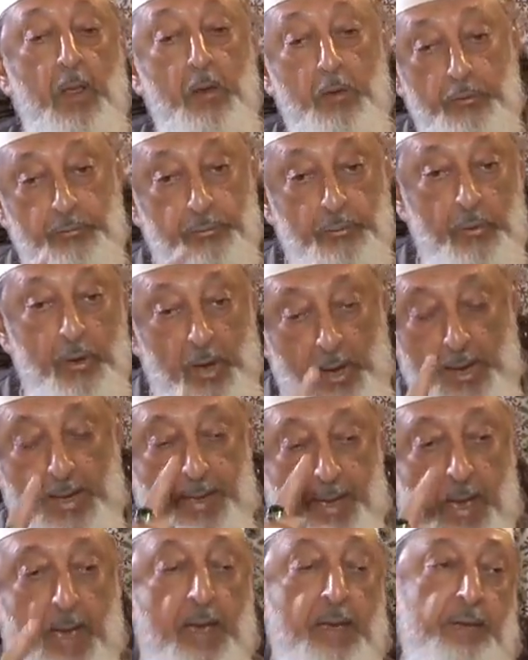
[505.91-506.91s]
So I
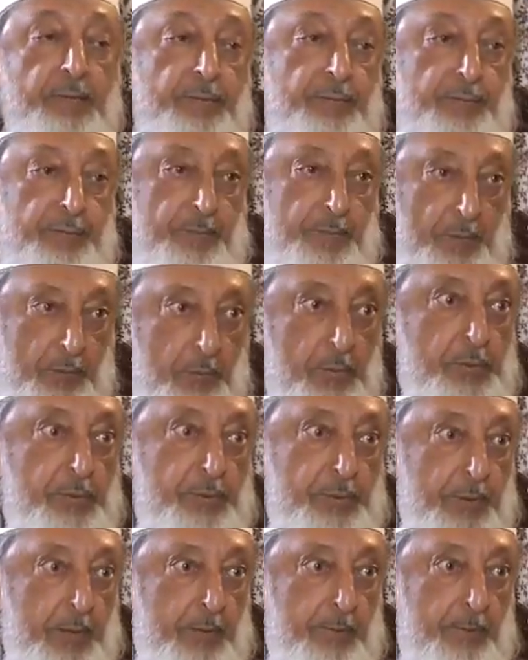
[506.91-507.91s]
ask the
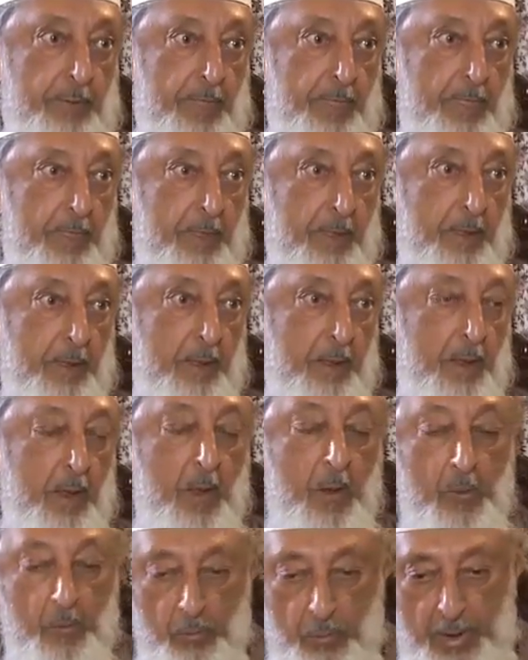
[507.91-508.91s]
Christian,
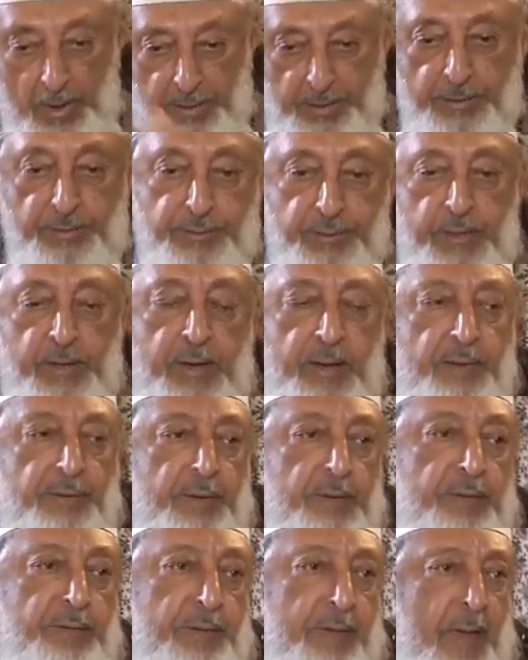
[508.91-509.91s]
when
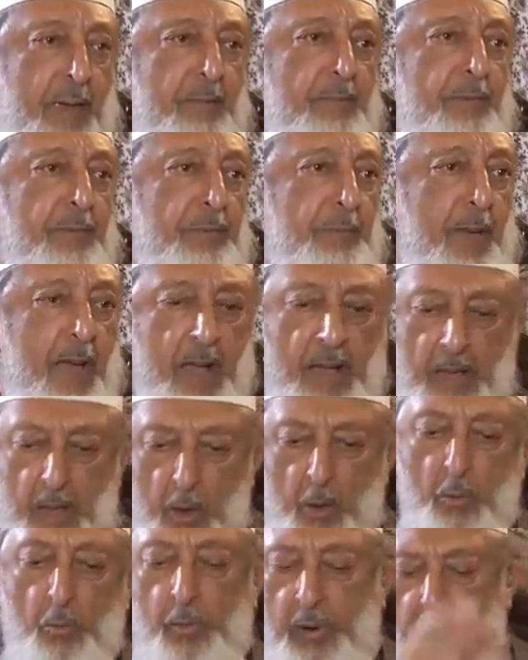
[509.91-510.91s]
Jesus comes back,
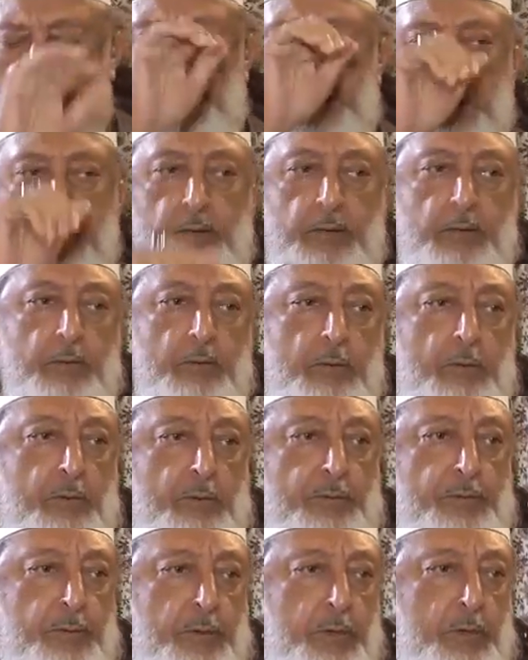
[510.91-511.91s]
will he
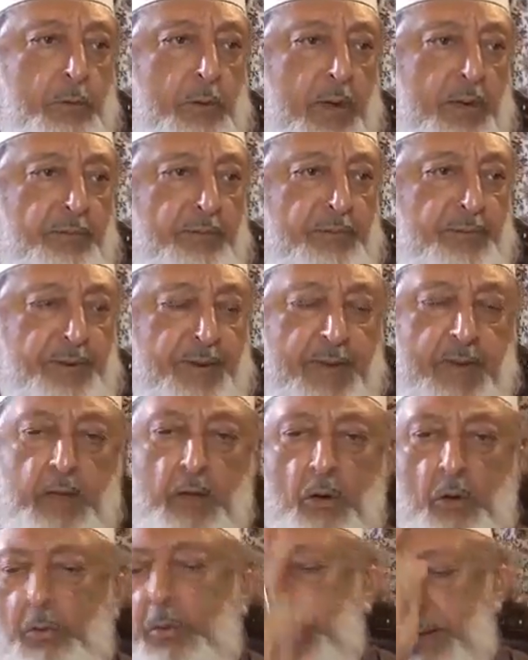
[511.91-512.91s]
use USD
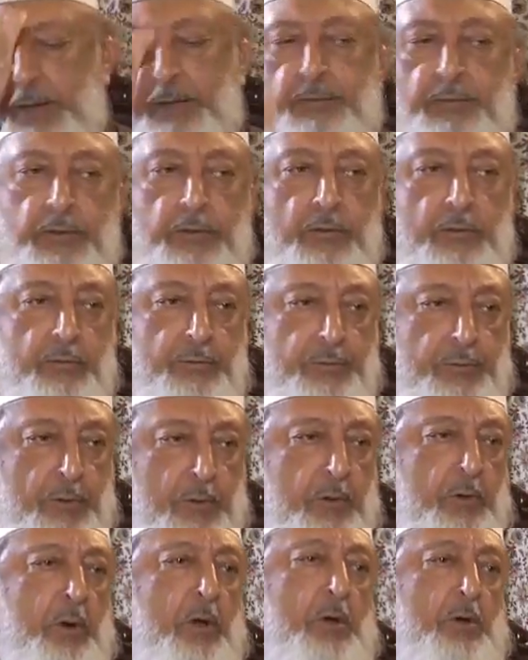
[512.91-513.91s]
or will he use
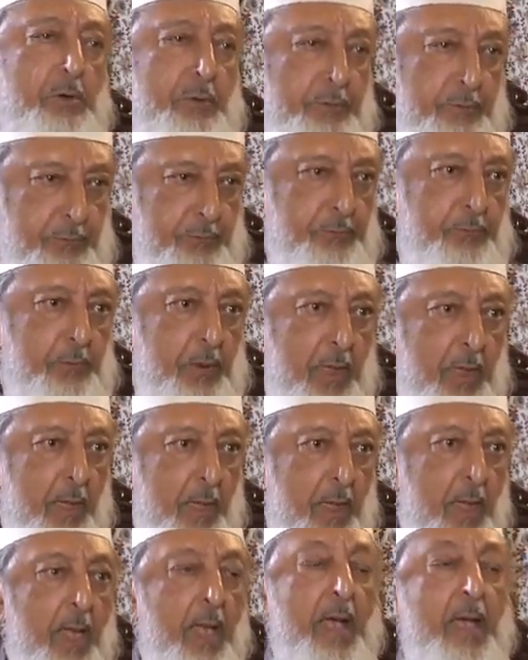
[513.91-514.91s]
euros?
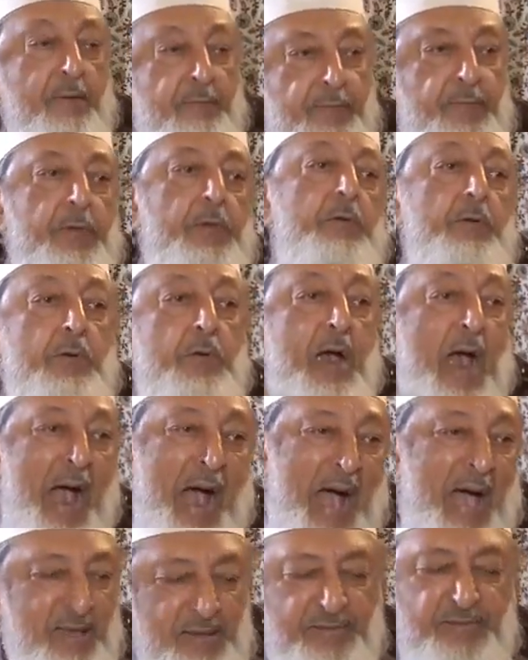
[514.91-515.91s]
Have you
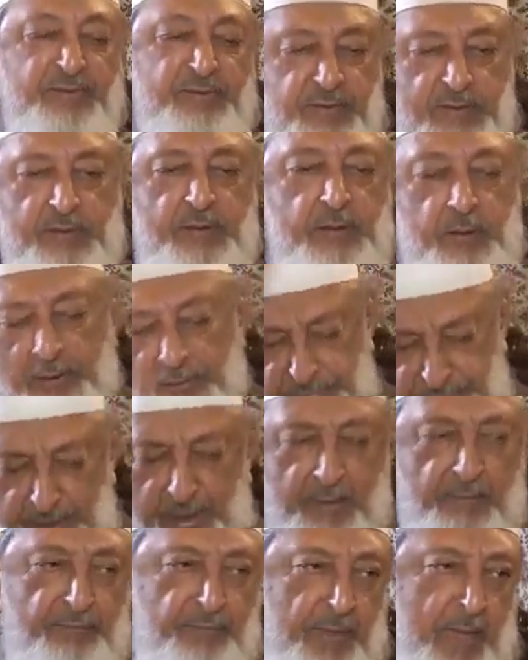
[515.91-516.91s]
asked
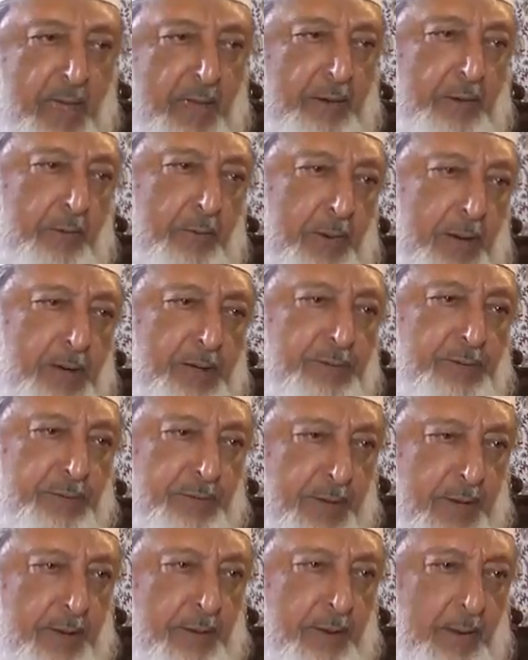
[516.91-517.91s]
yourself that
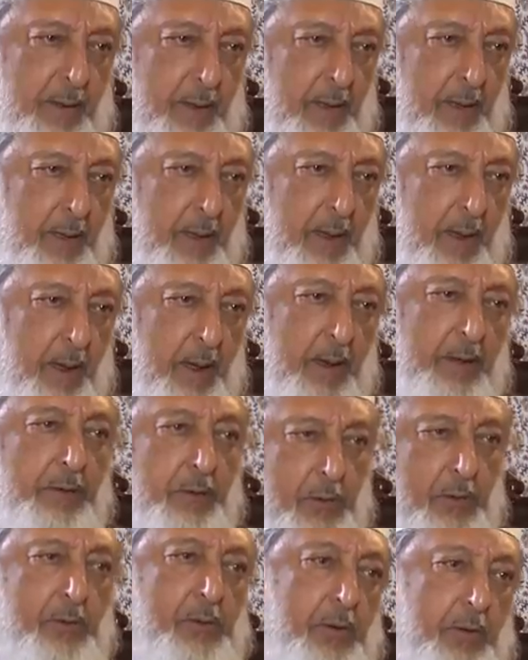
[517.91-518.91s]
question? And
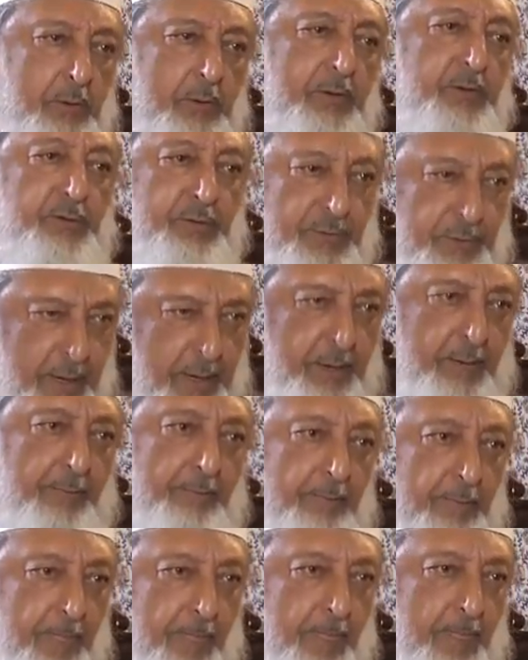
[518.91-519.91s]
you're a Christian?
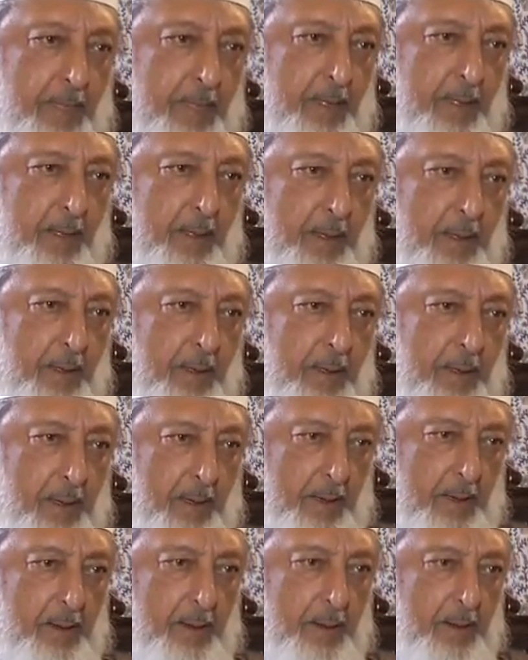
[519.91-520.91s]

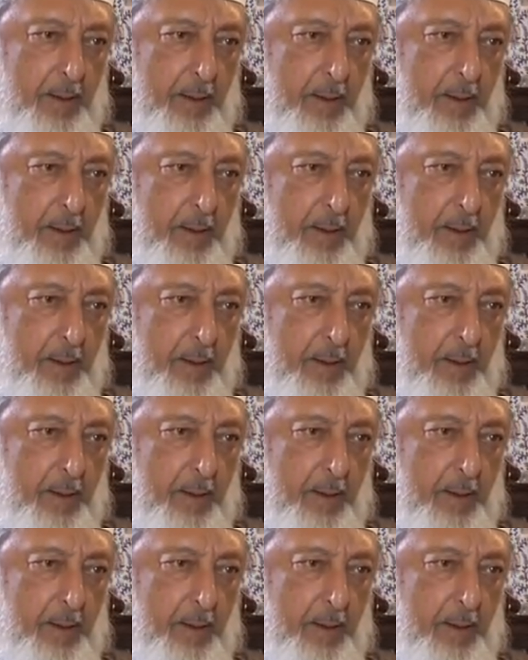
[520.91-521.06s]
Huh?